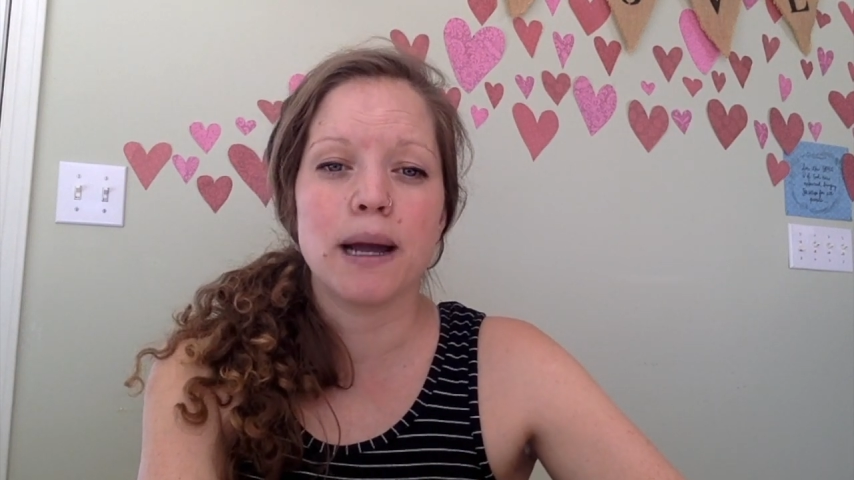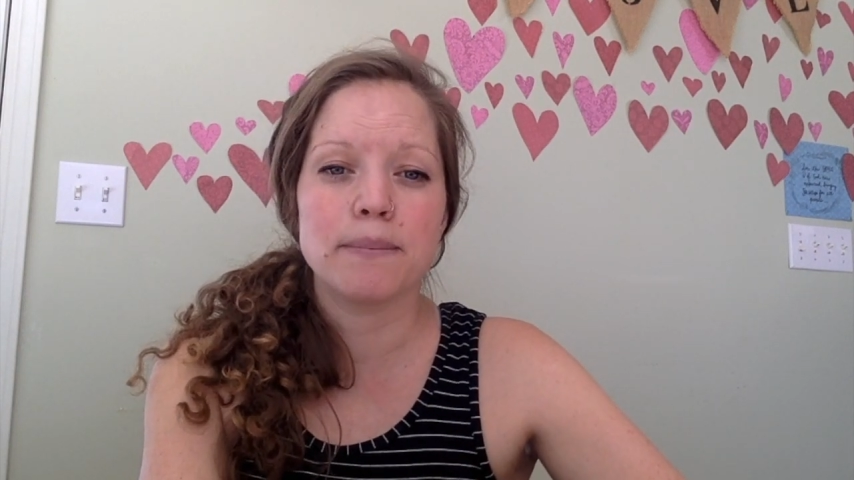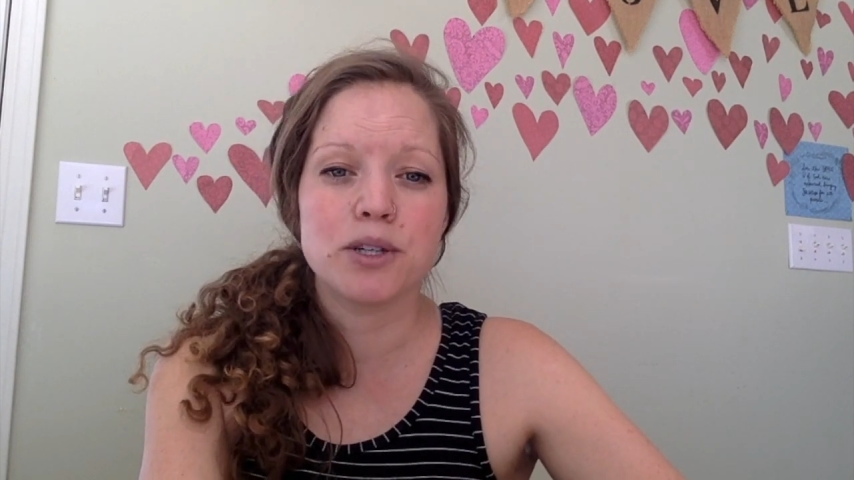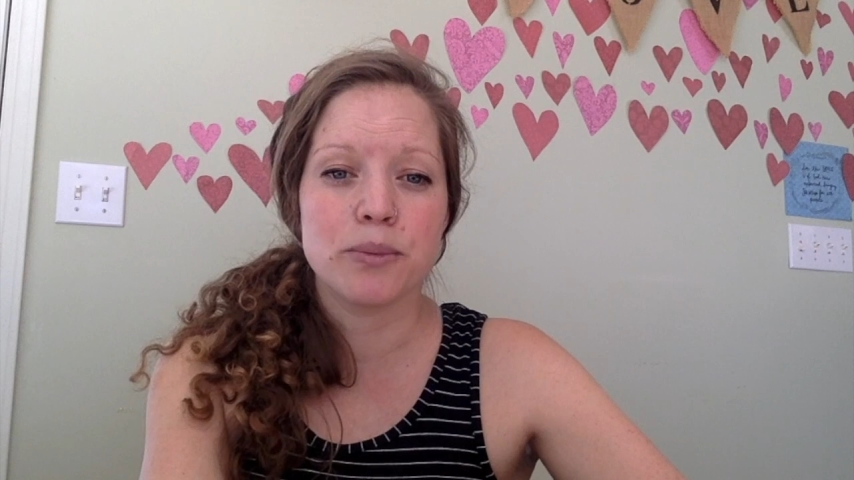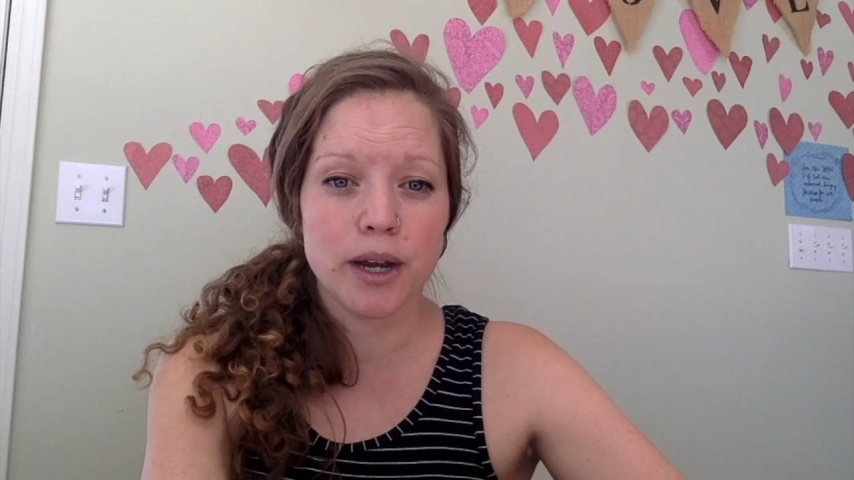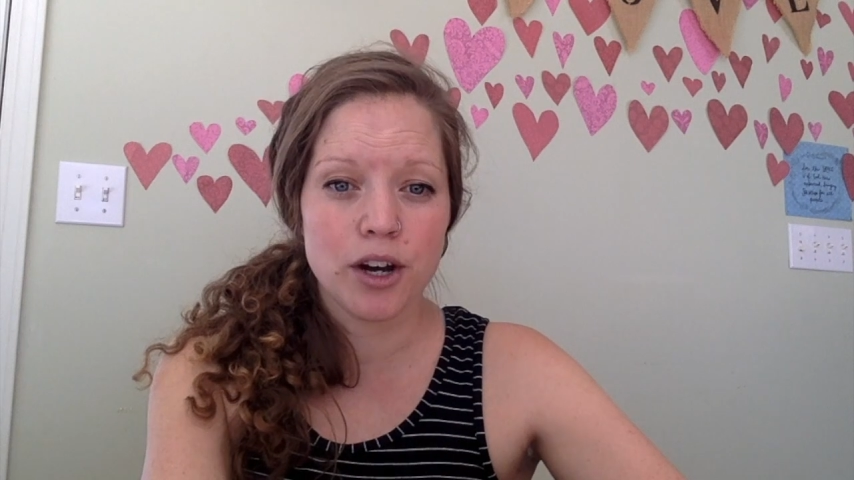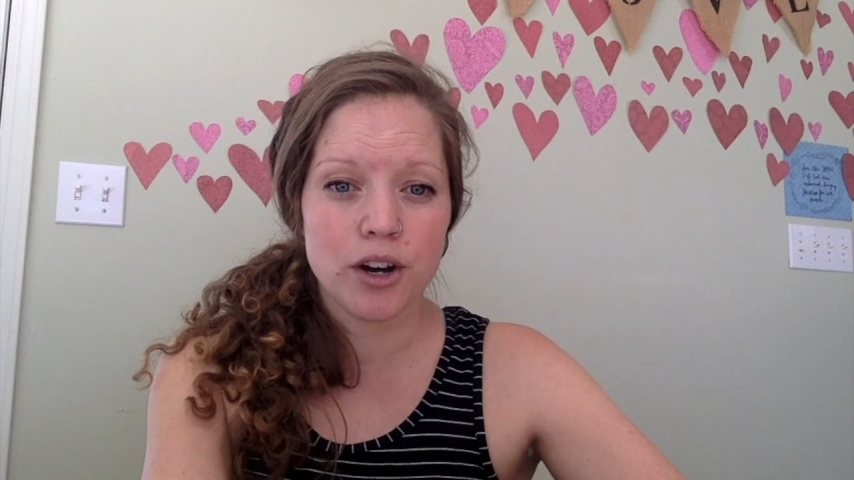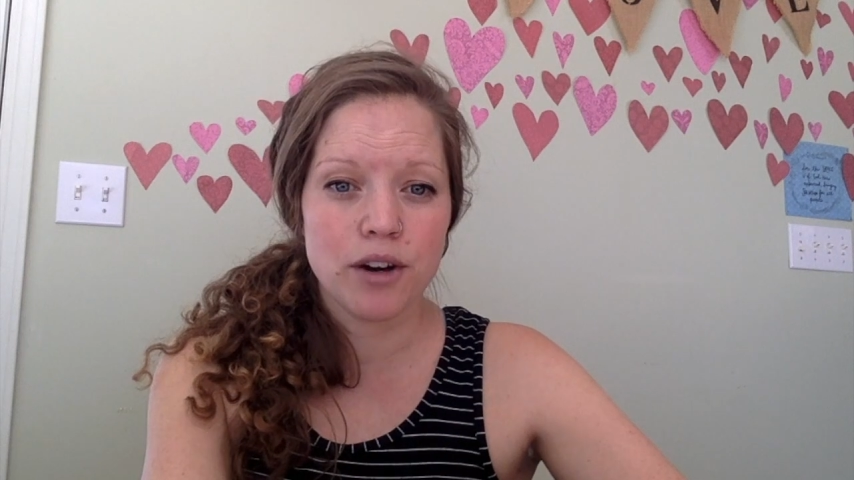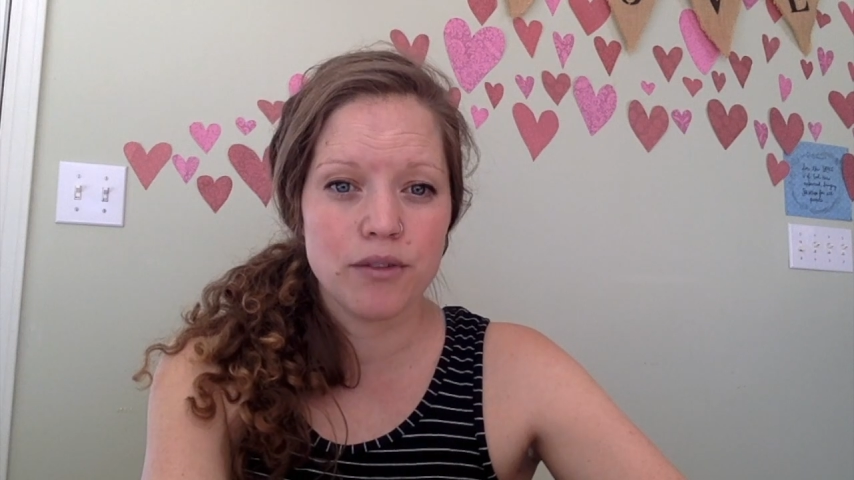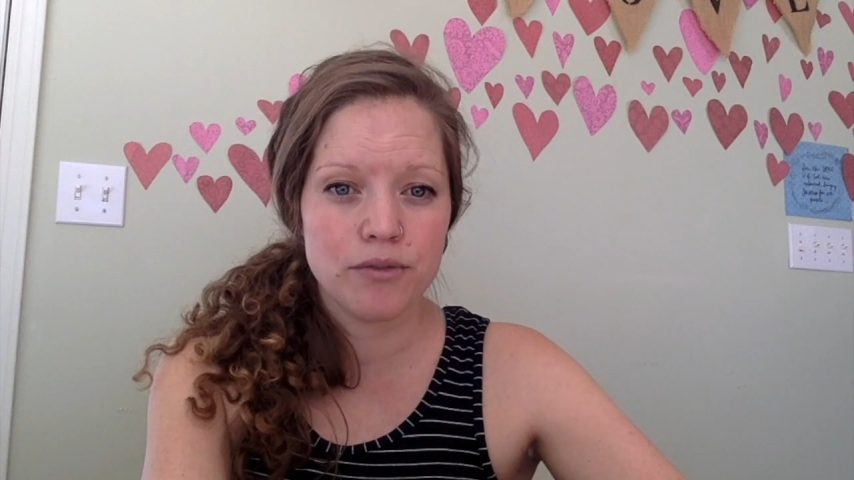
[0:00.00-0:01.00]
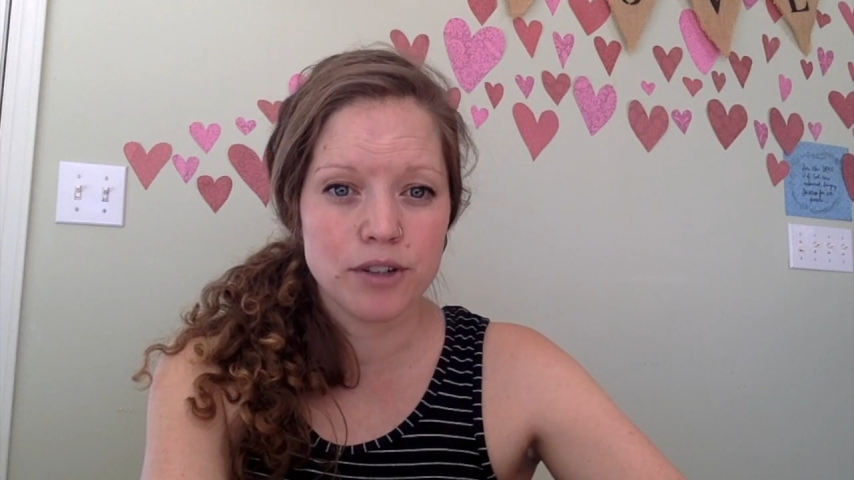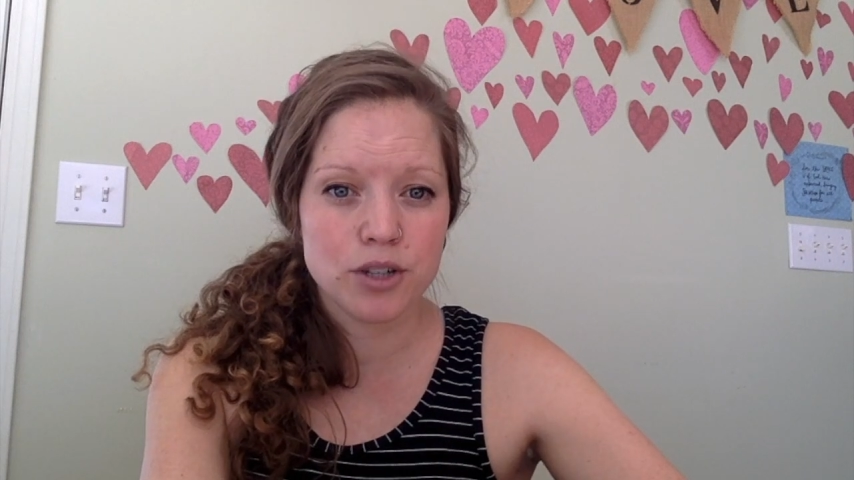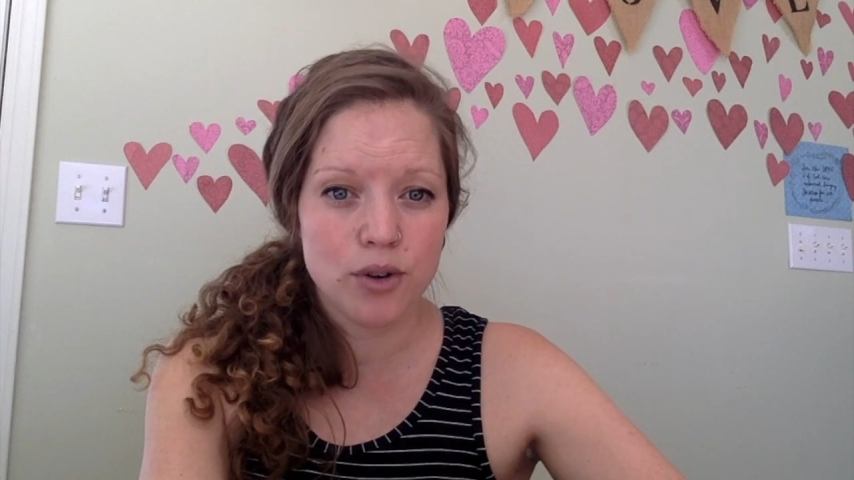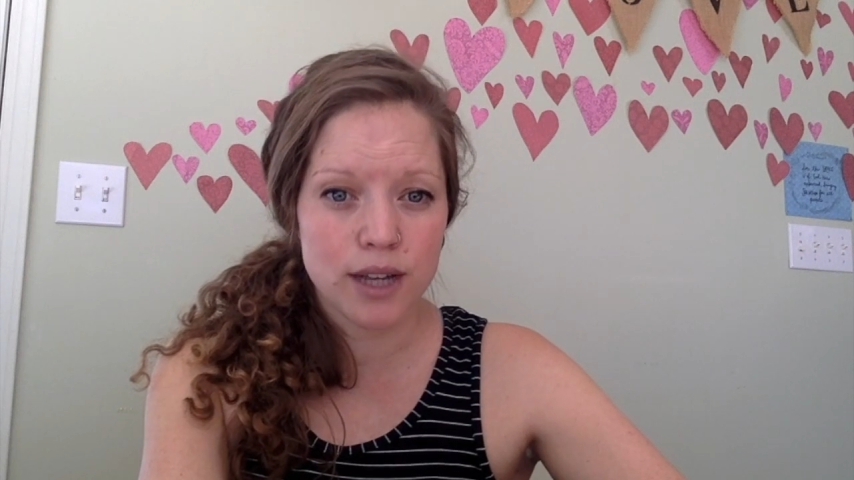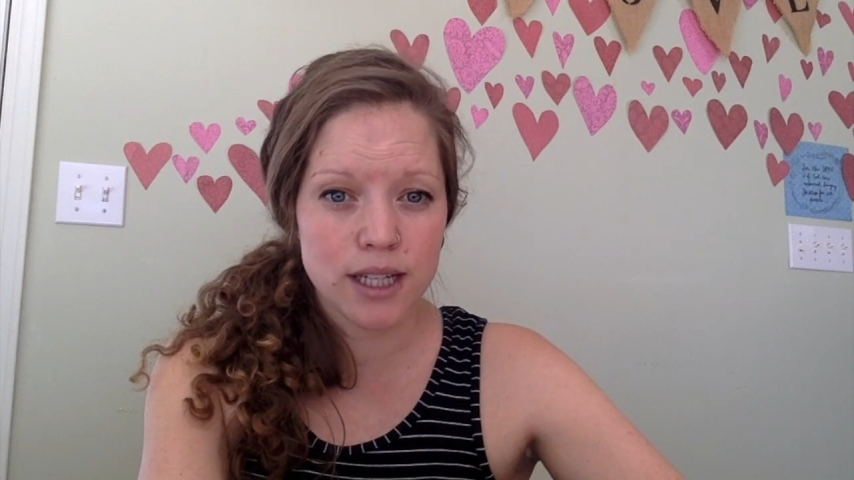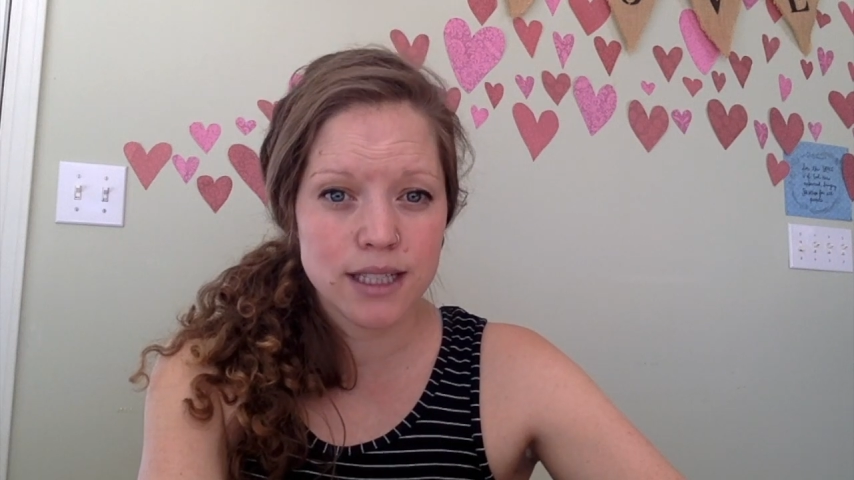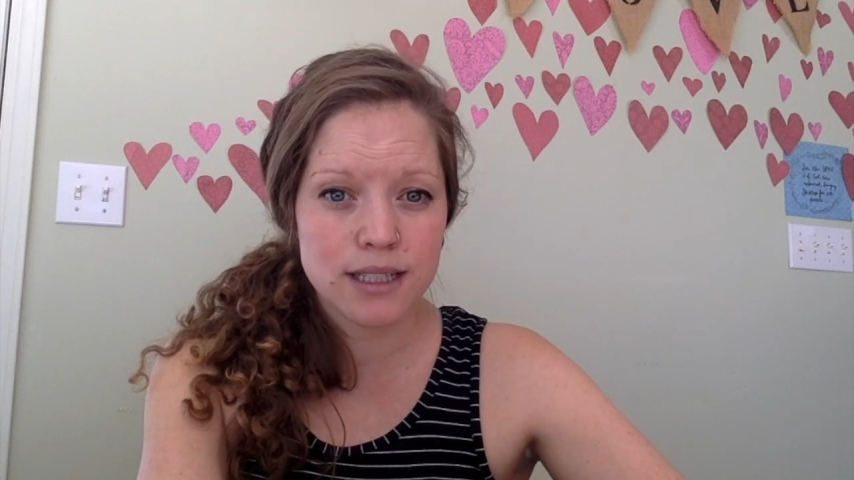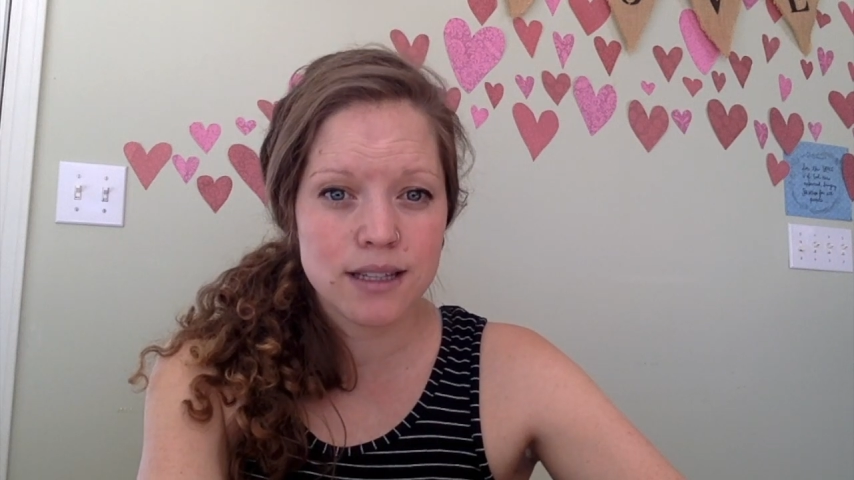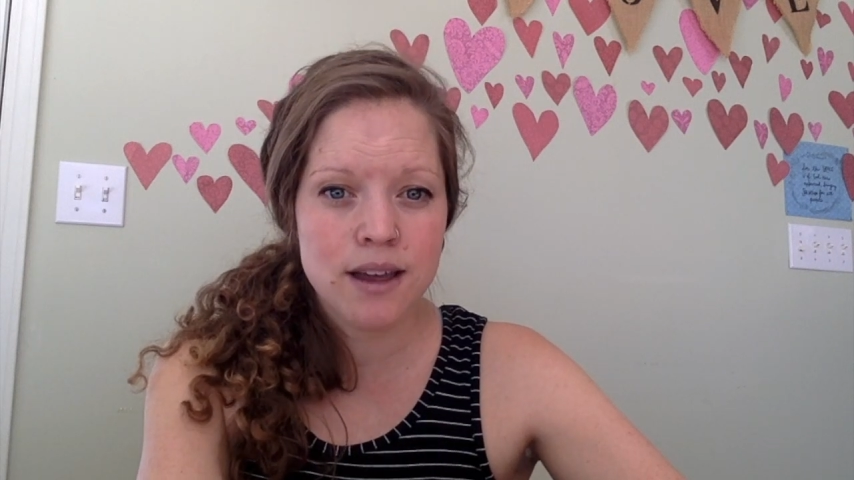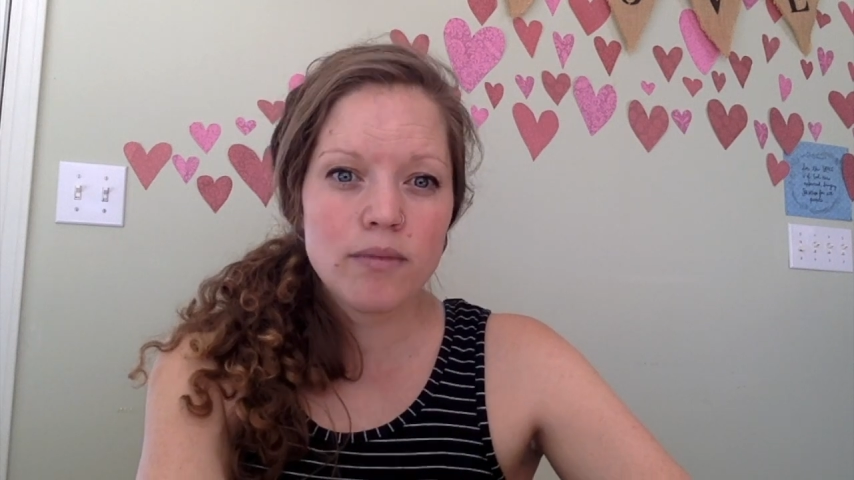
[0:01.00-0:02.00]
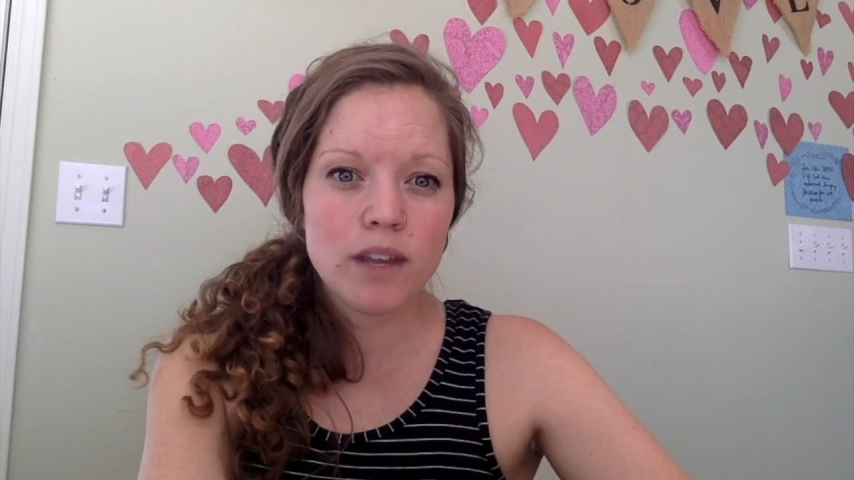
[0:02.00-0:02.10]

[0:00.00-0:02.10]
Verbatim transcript: pipes are bigger for toilets.